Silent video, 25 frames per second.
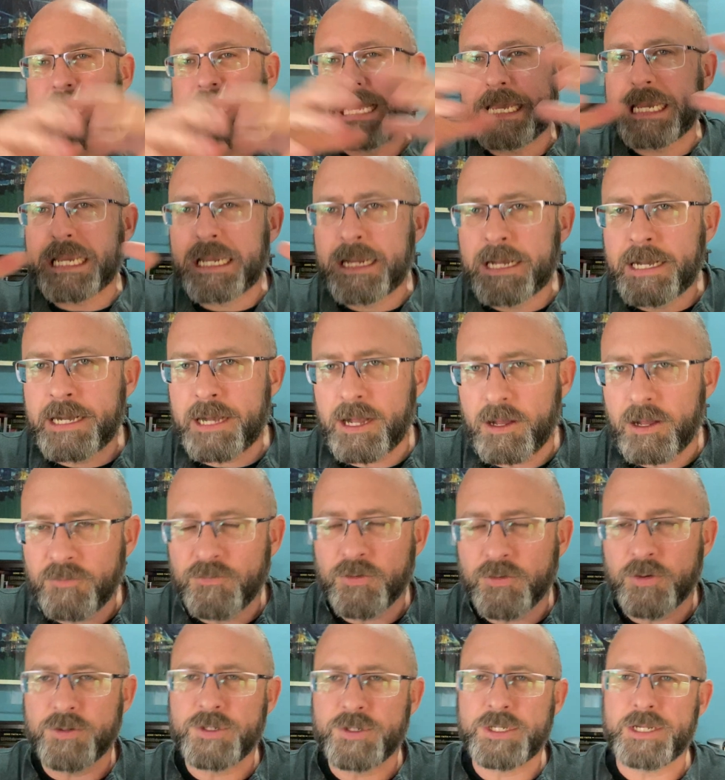He
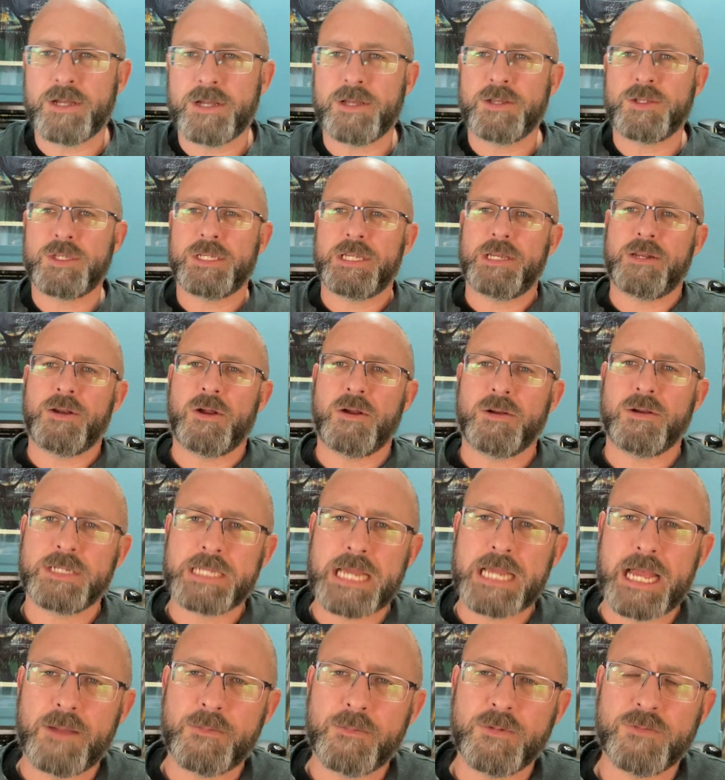covers us in our
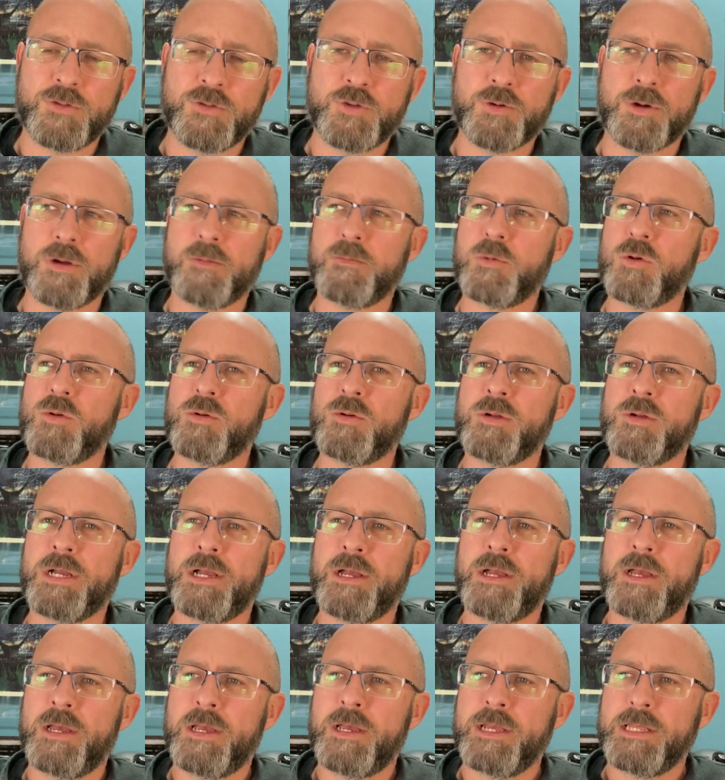time of trouble
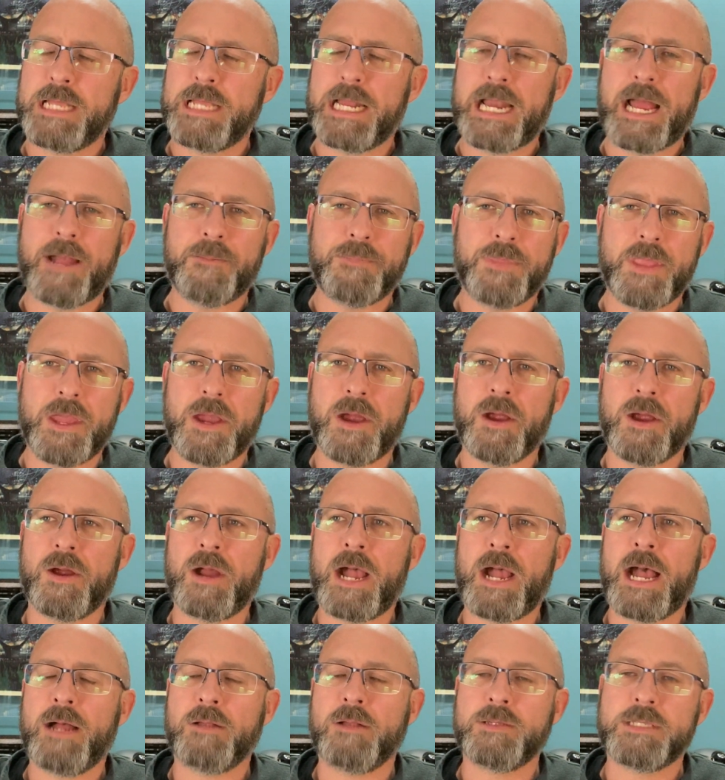that I'm there.
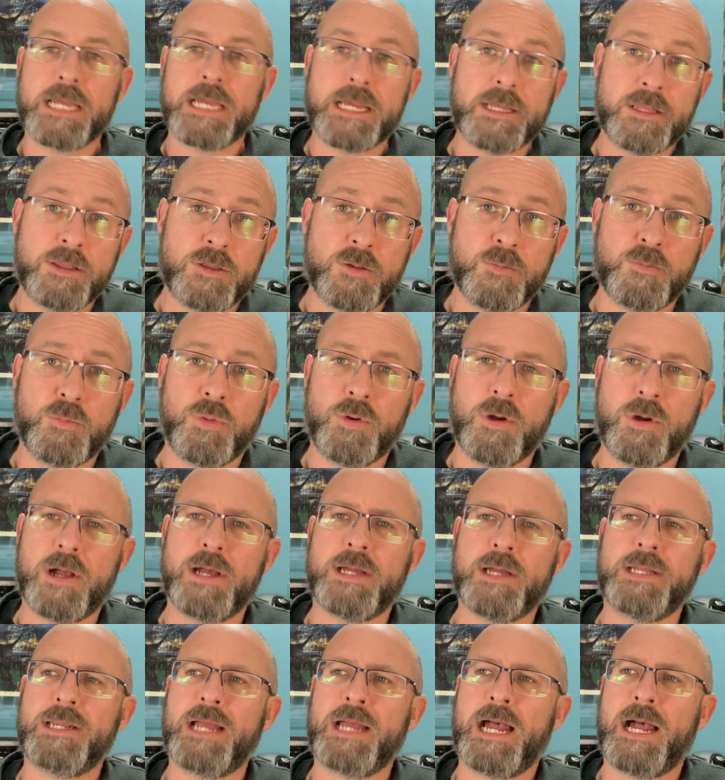I'll take the brunt.